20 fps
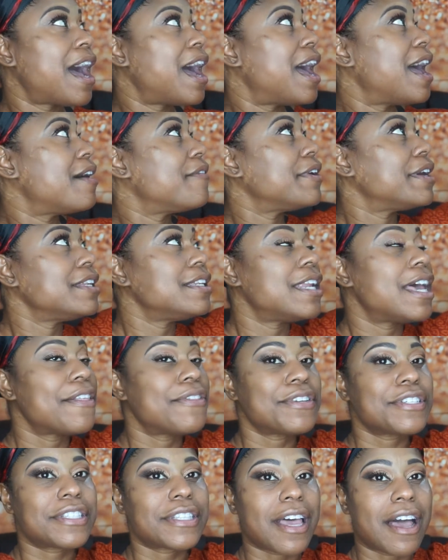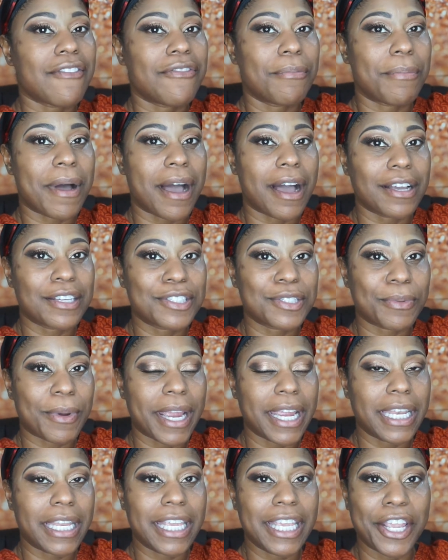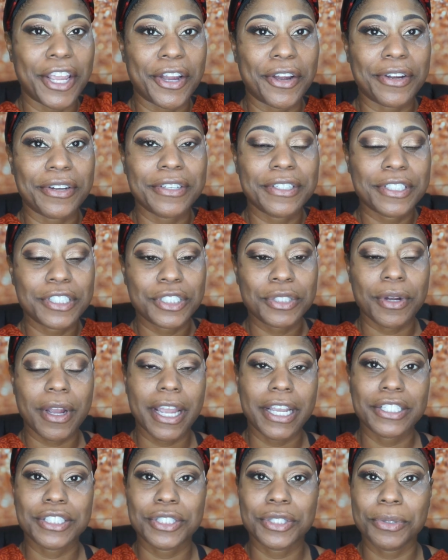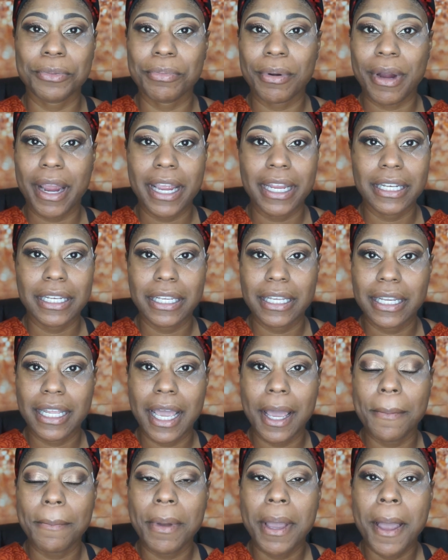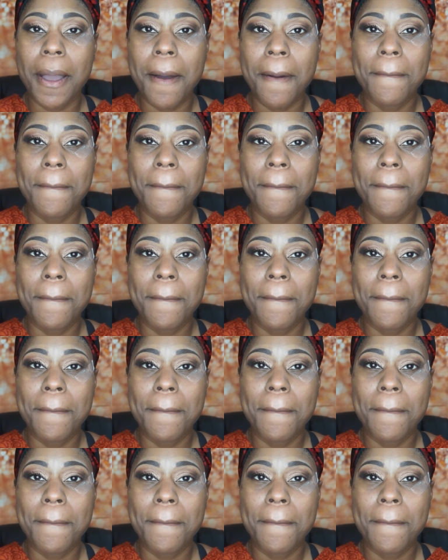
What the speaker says: I have another softbox right here trying to brighten it up.